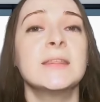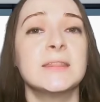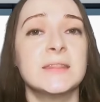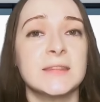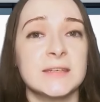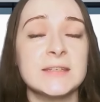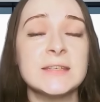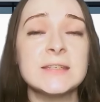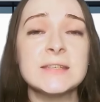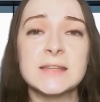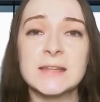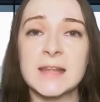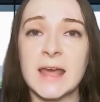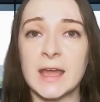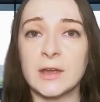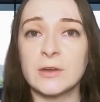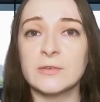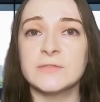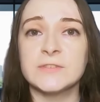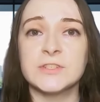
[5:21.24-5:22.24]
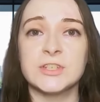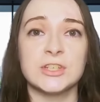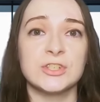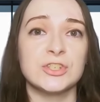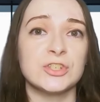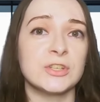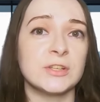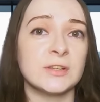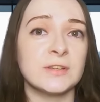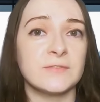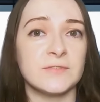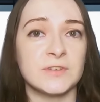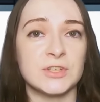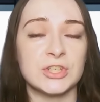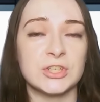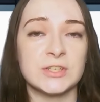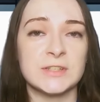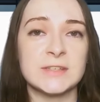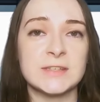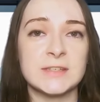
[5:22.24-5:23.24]
This lack of digital
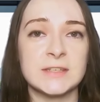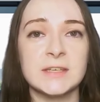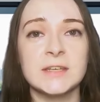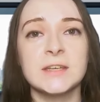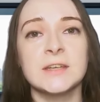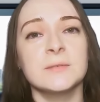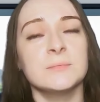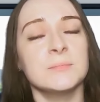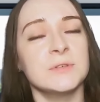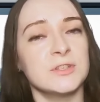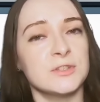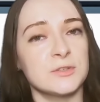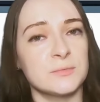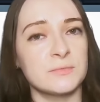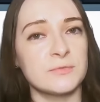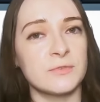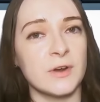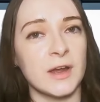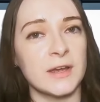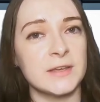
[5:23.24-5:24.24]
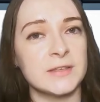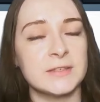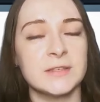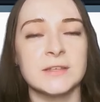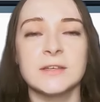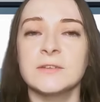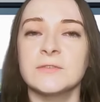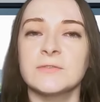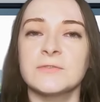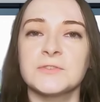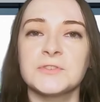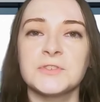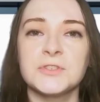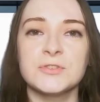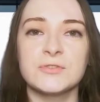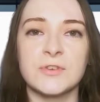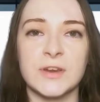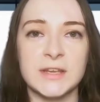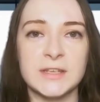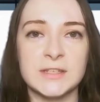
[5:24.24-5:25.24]
efficiency can be surprising and
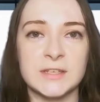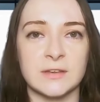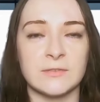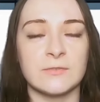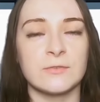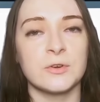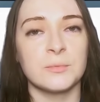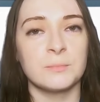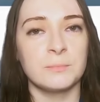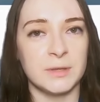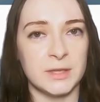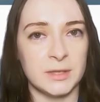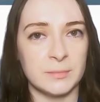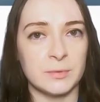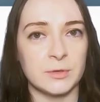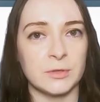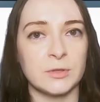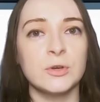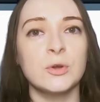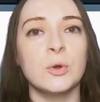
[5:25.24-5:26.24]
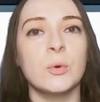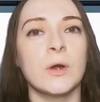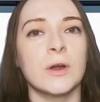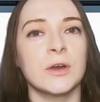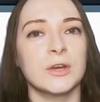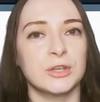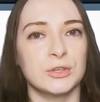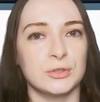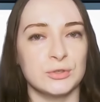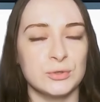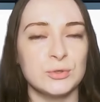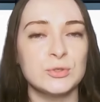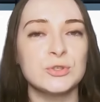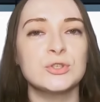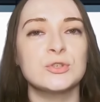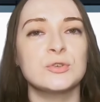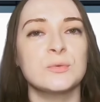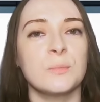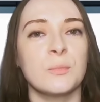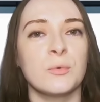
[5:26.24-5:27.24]
frustrating for people who are used
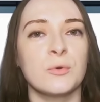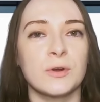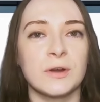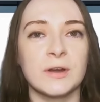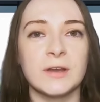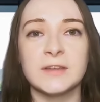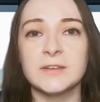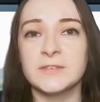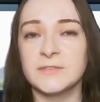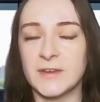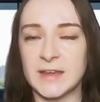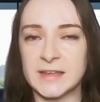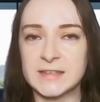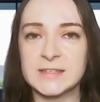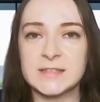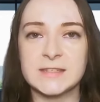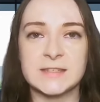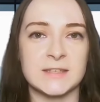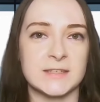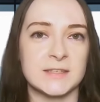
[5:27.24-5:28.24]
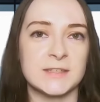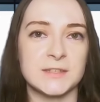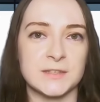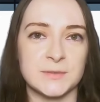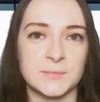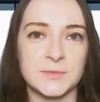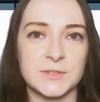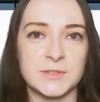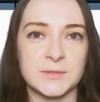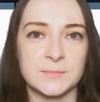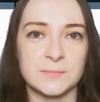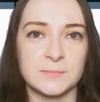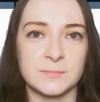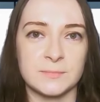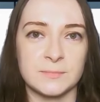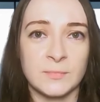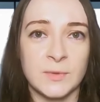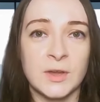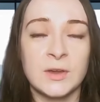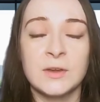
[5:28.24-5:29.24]
to more advanced systems.
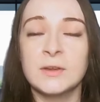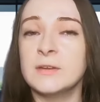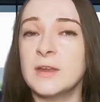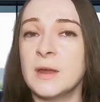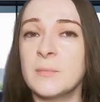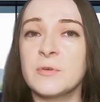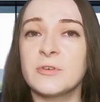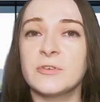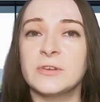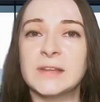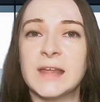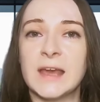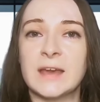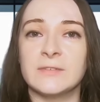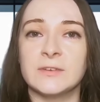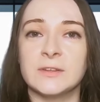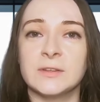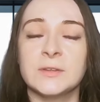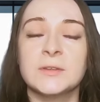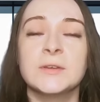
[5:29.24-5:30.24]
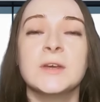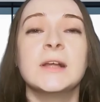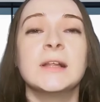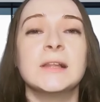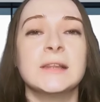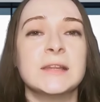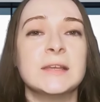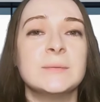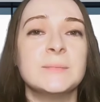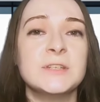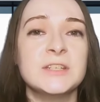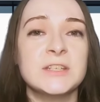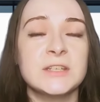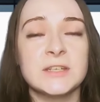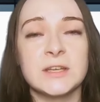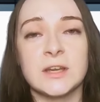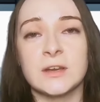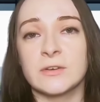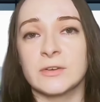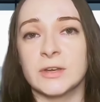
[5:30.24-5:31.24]
Number 11. Limited
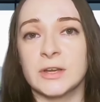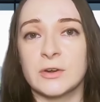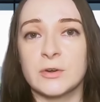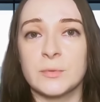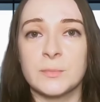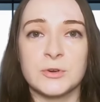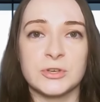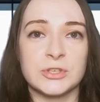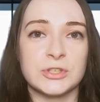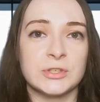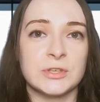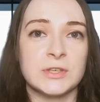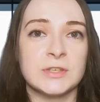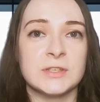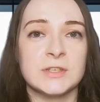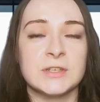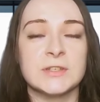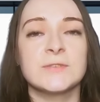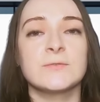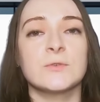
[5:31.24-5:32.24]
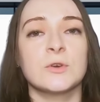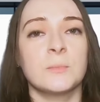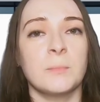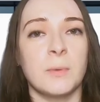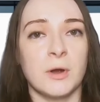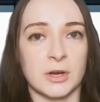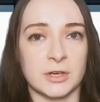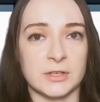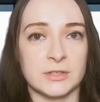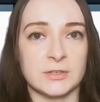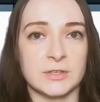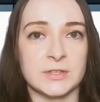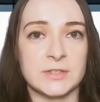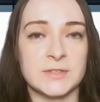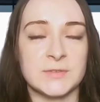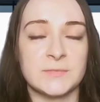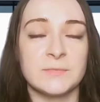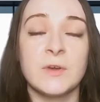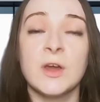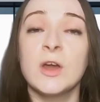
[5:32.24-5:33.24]
career opportunities for
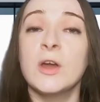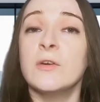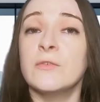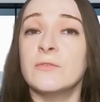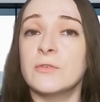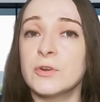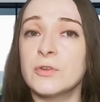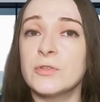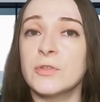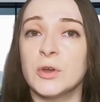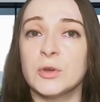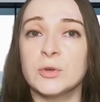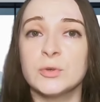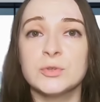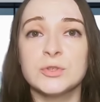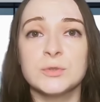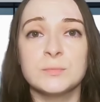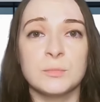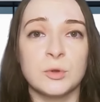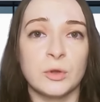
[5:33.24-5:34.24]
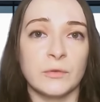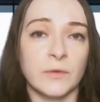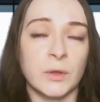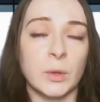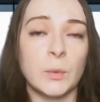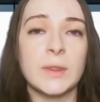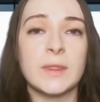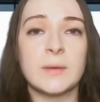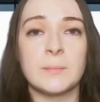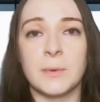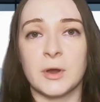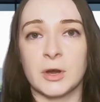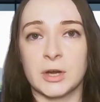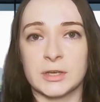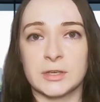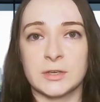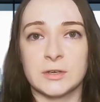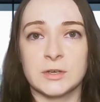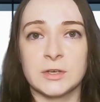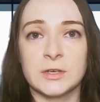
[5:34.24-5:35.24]
partners. For those moving with a
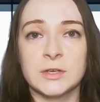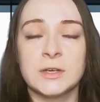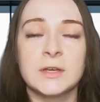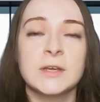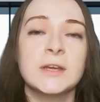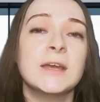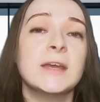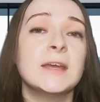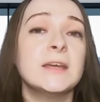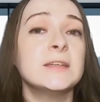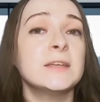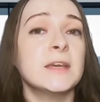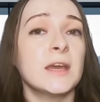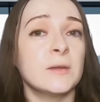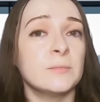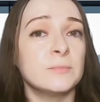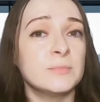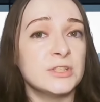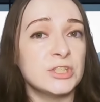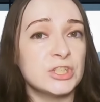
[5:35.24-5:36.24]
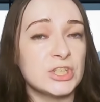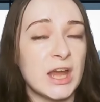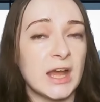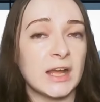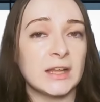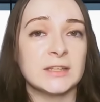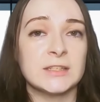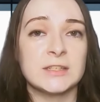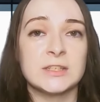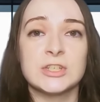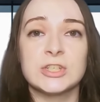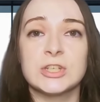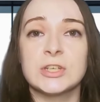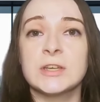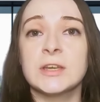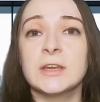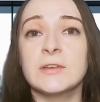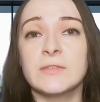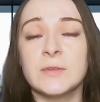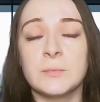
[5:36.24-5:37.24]
partner, it can be challenging
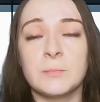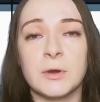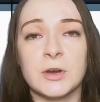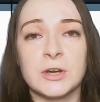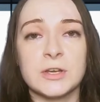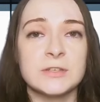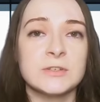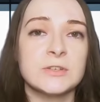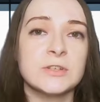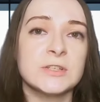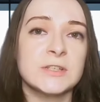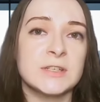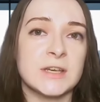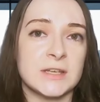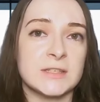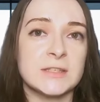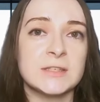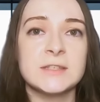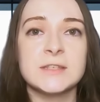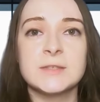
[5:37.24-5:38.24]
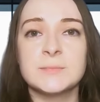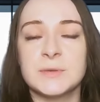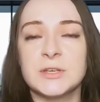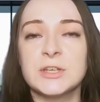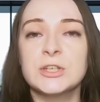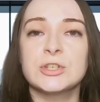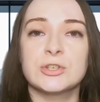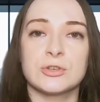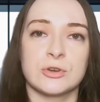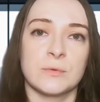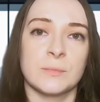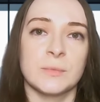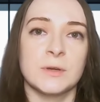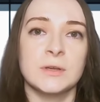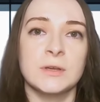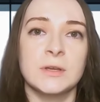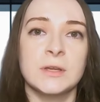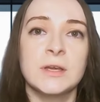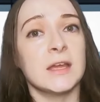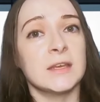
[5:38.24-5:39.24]
if the partner doesn't speak
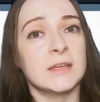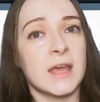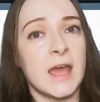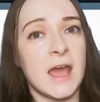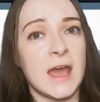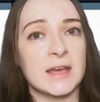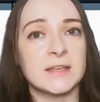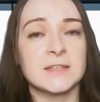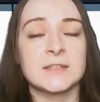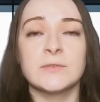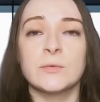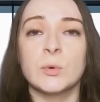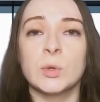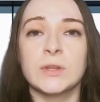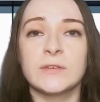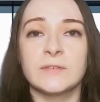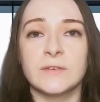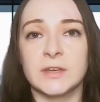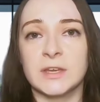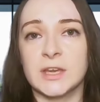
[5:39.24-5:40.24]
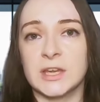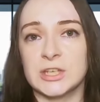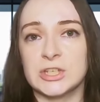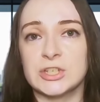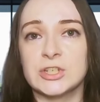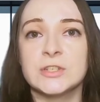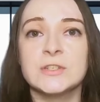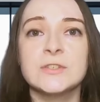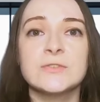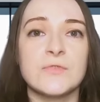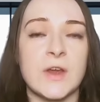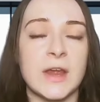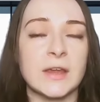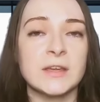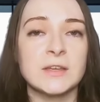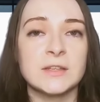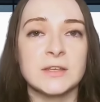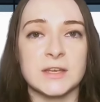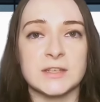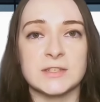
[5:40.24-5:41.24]
German and has qualifications
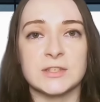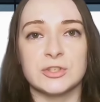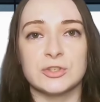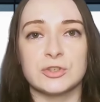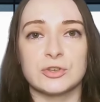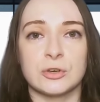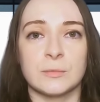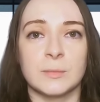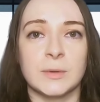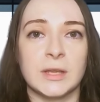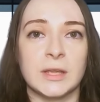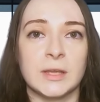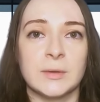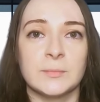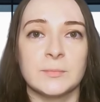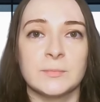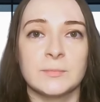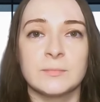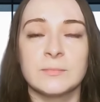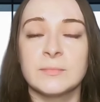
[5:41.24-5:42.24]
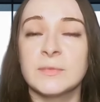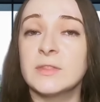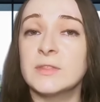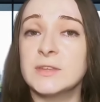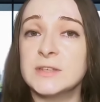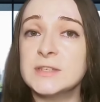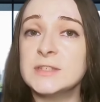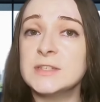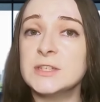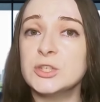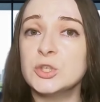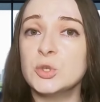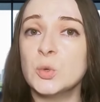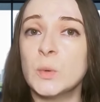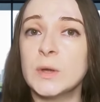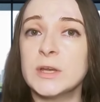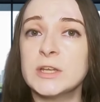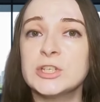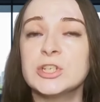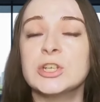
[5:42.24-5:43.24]
recognized in Germany. This
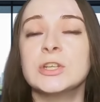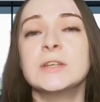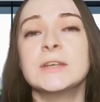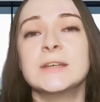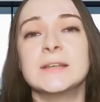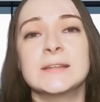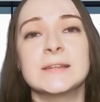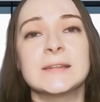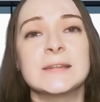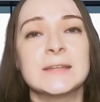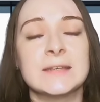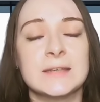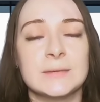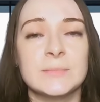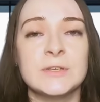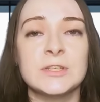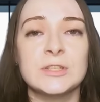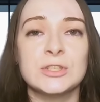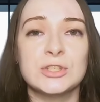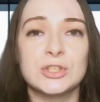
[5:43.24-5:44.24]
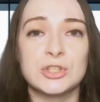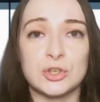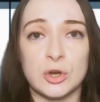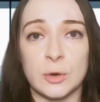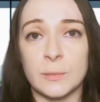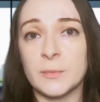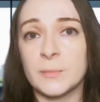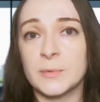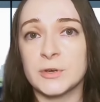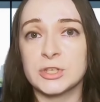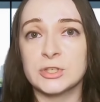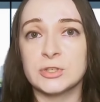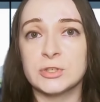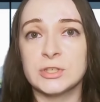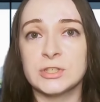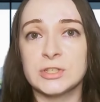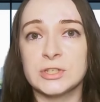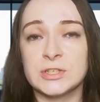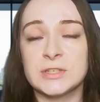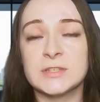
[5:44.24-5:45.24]
situation can limit job
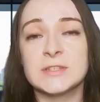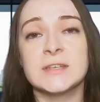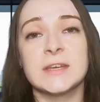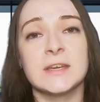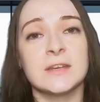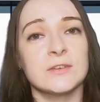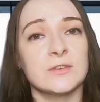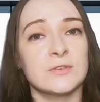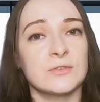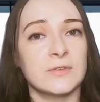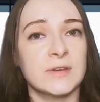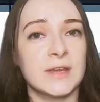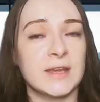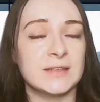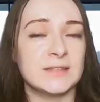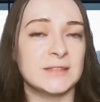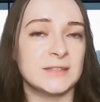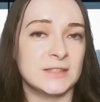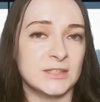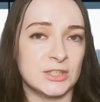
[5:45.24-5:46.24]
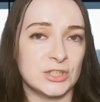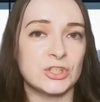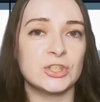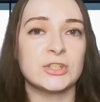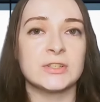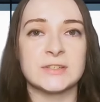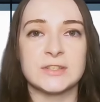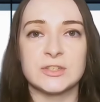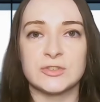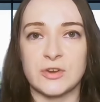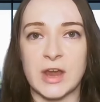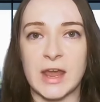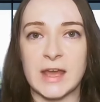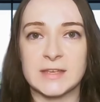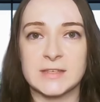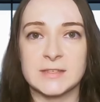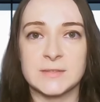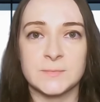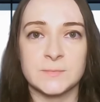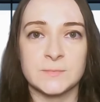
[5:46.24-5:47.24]
opportunities and create additional
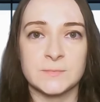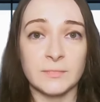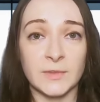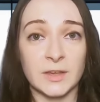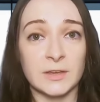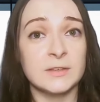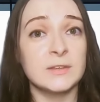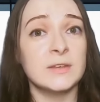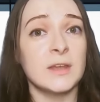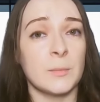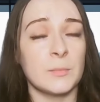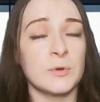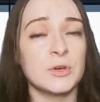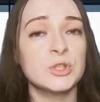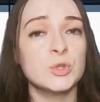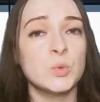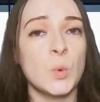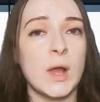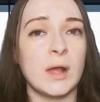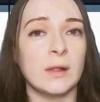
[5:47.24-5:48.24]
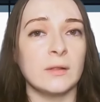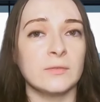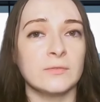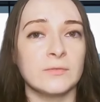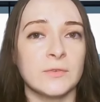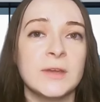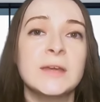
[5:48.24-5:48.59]
stress. Number 12.